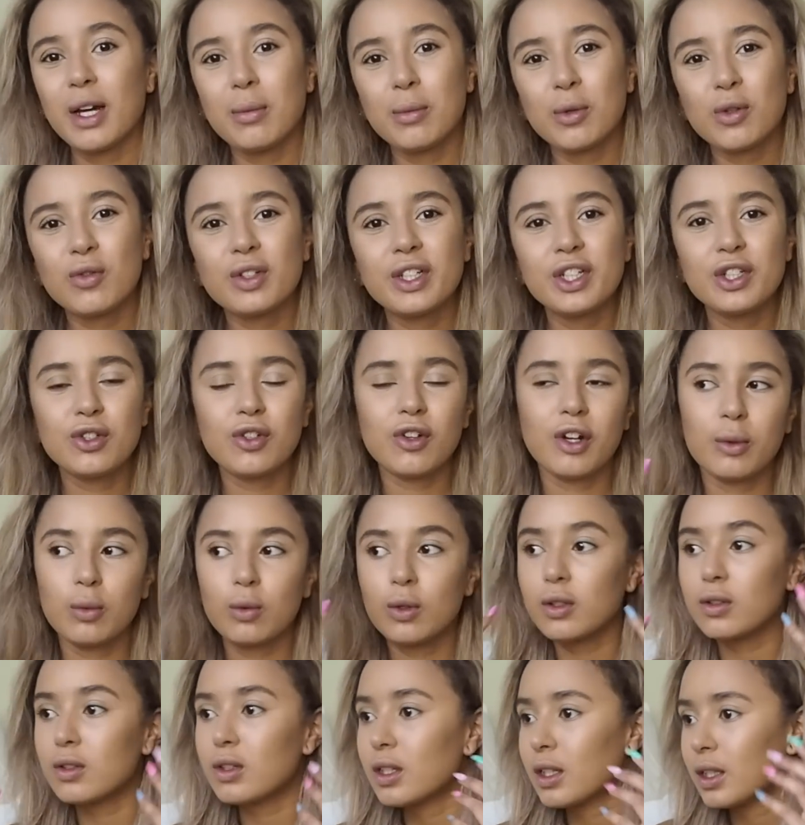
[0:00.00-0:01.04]
I'm not really sure.
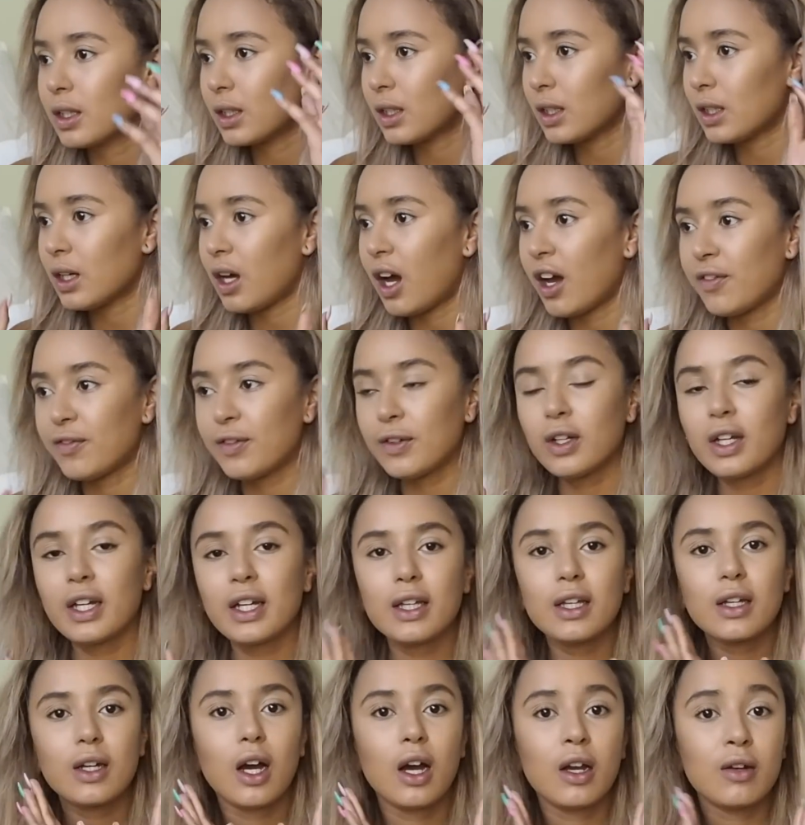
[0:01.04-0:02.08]
I feel
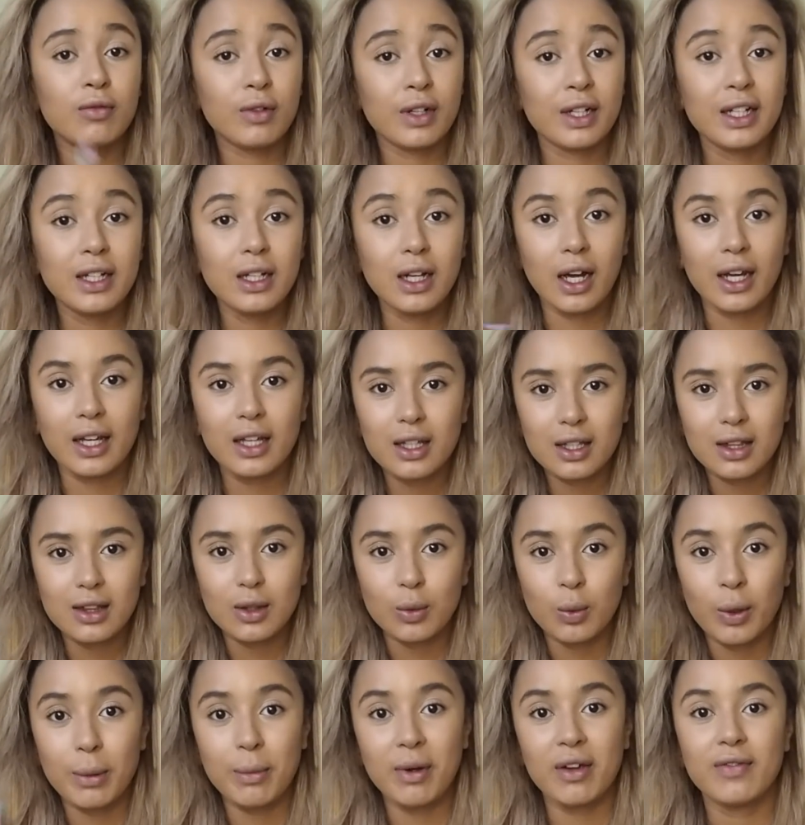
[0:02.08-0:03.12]
like I really like
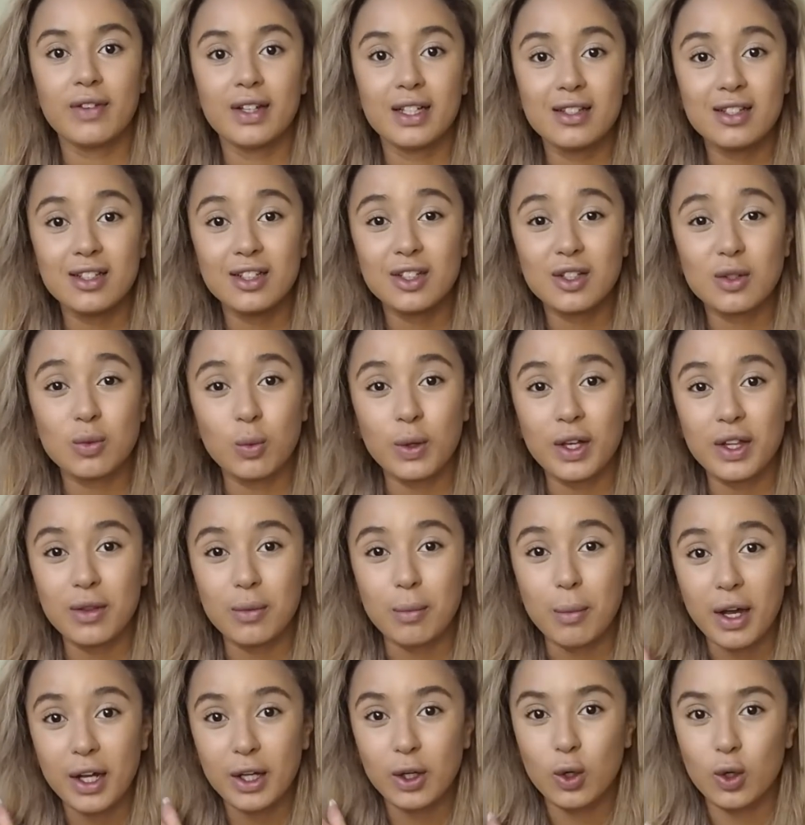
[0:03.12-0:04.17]
the way my face looks with
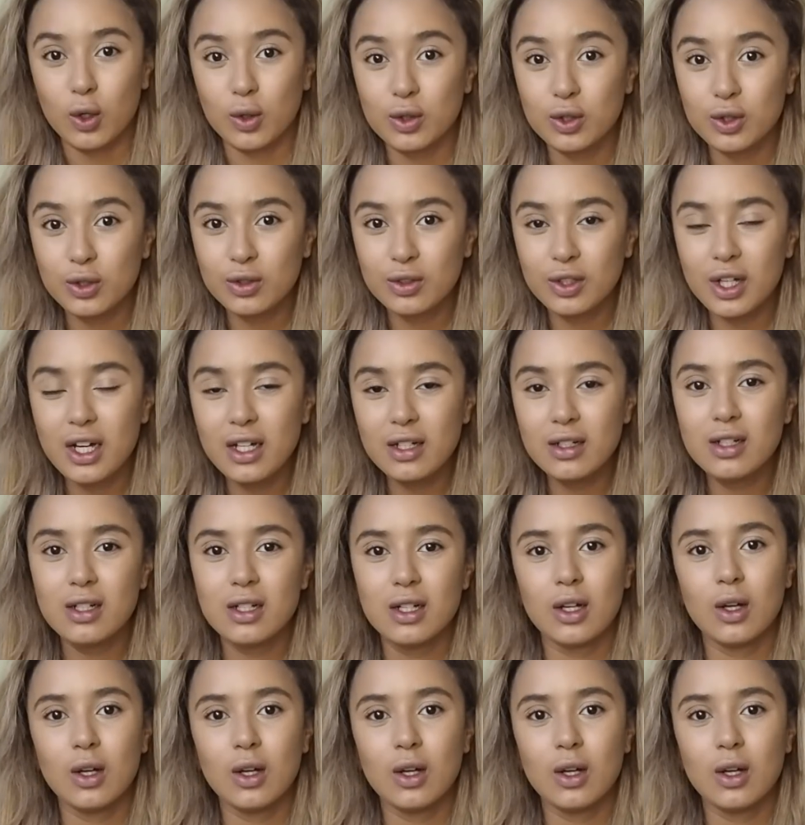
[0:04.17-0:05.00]
my contour done,